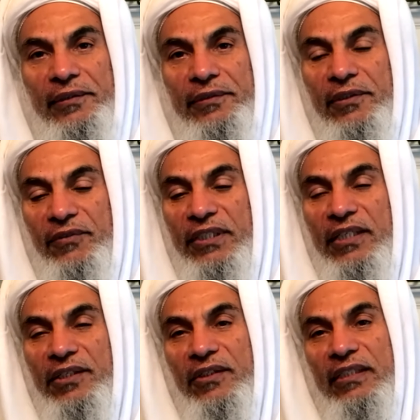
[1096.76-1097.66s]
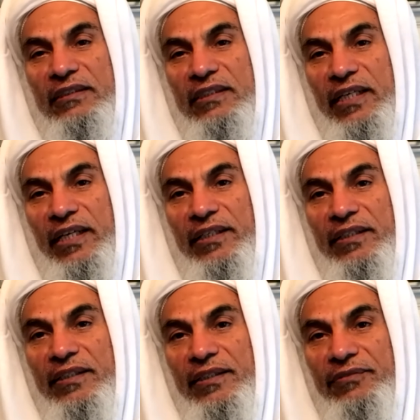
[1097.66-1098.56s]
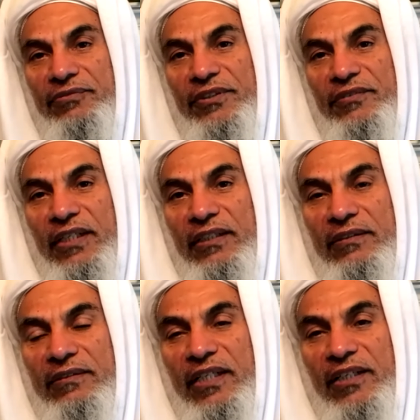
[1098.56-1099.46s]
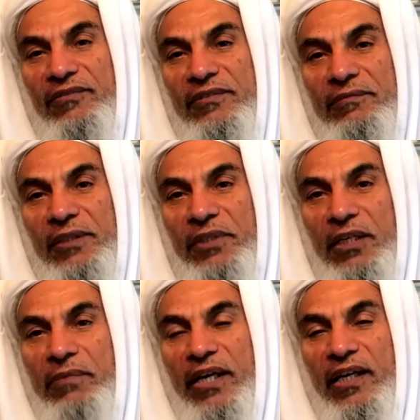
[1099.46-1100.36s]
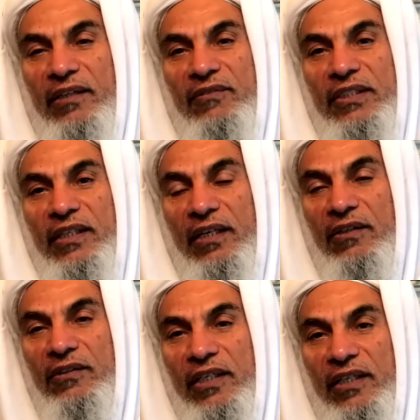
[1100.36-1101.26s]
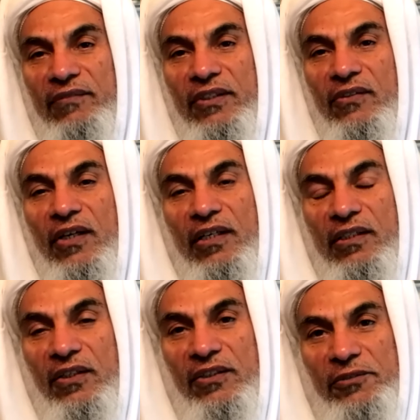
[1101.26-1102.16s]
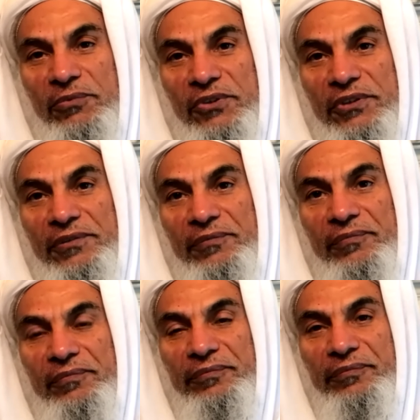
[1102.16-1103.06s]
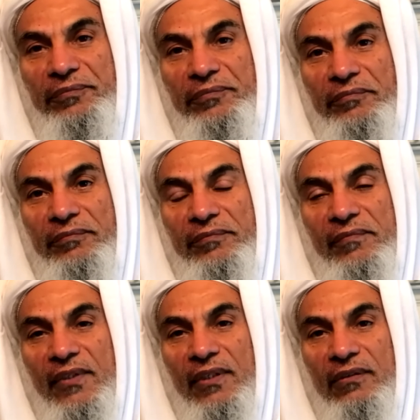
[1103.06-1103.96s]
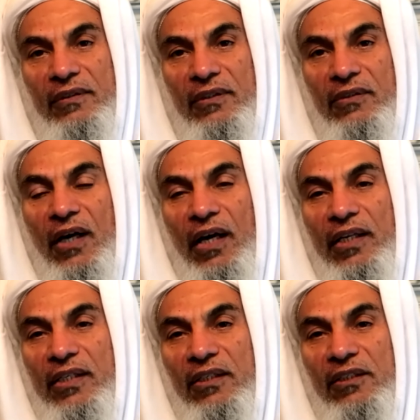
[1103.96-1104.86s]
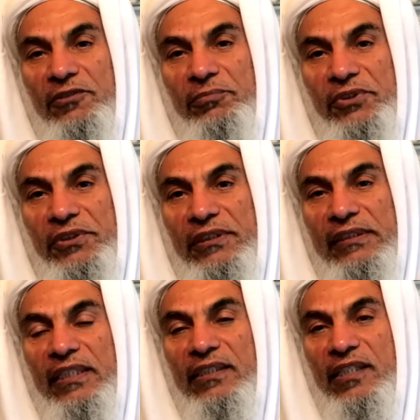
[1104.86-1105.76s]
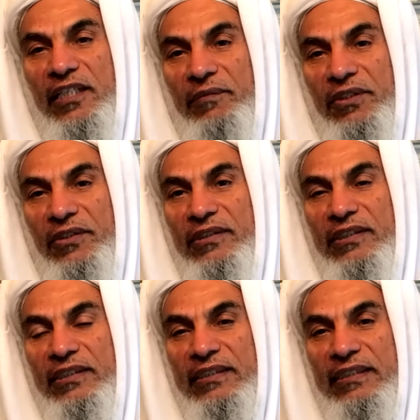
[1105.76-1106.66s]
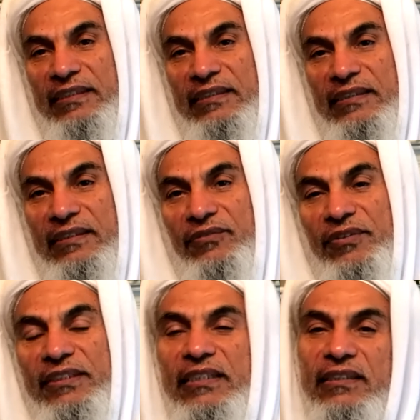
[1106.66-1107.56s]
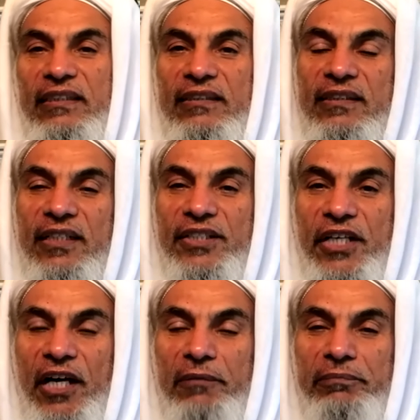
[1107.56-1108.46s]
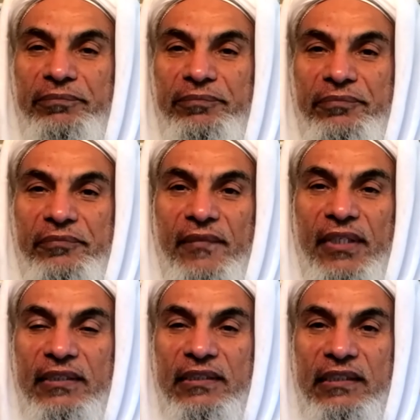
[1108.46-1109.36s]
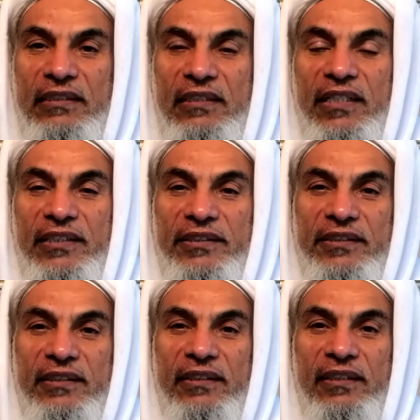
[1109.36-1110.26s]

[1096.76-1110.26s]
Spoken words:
So we need to understand, if we want to have the Big Bang, we cannot have the Quranic cosmos. The Quranic cosmos that came into existence fi sittati ayyam, in 6 days,